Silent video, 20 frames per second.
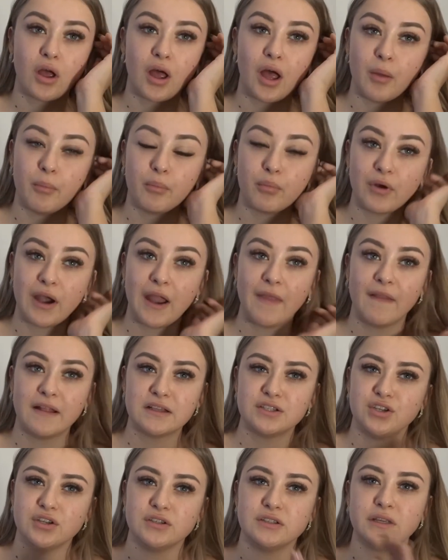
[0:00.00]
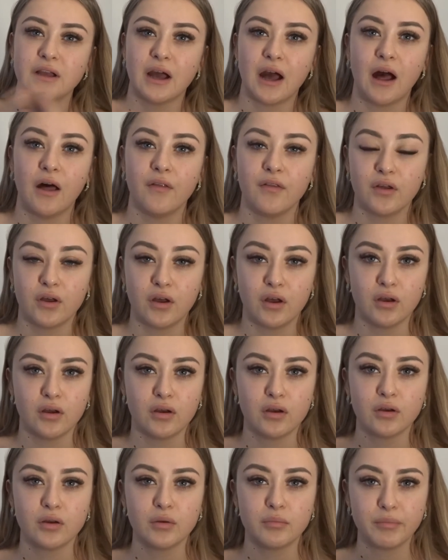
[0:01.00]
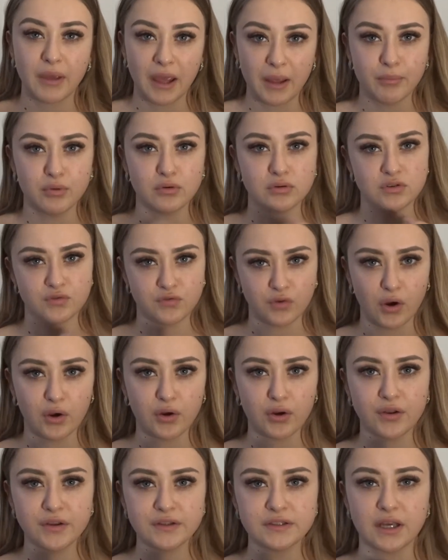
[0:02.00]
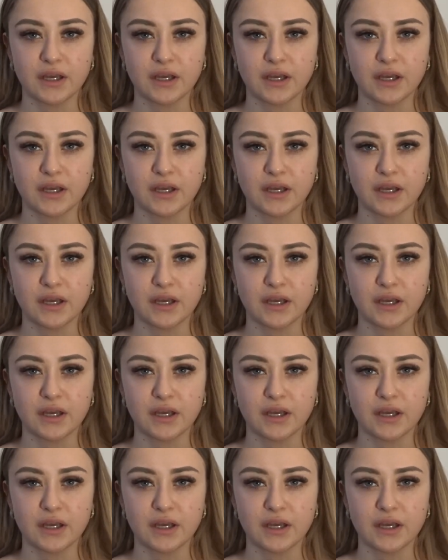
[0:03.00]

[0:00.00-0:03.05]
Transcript: a brand that's using other people's photos.